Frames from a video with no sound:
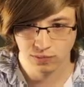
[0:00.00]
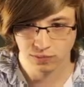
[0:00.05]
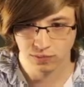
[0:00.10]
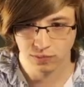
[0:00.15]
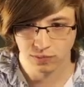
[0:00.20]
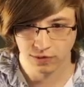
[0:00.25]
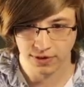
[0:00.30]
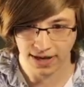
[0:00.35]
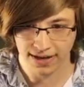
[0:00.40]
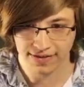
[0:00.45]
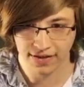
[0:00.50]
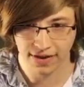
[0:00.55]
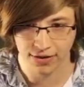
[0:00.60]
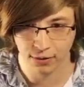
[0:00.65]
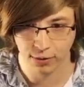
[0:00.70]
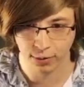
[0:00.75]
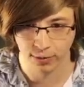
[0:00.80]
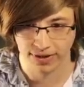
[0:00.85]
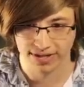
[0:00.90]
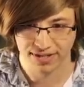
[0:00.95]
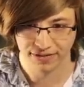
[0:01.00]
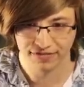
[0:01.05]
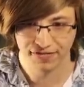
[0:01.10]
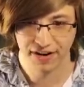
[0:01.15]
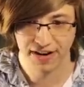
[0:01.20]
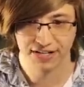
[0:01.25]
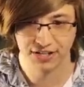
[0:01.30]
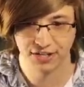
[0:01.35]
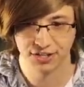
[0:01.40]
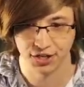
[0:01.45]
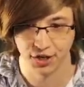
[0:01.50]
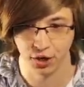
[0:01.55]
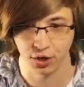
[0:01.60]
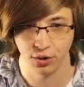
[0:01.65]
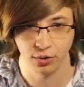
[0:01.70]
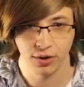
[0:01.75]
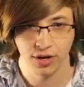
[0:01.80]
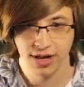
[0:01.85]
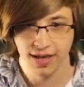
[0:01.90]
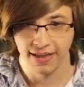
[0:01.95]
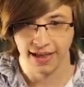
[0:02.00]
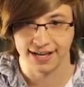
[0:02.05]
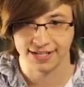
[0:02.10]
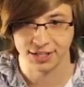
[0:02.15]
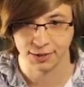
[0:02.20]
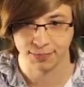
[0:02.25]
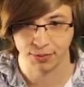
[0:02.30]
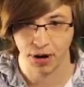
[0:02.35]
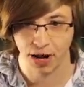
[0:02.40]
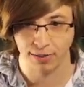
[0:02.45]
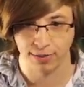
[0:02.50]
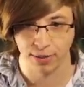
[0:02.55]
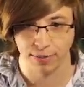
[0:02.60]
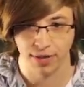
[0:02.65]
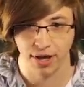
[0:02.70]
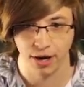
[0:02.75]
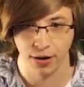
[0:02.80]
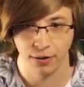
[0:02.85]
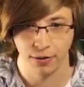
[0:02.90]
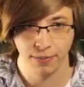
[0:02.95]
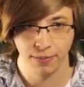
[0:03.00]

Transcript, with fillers: Okay, the other one went to phase two. That's the problem, though.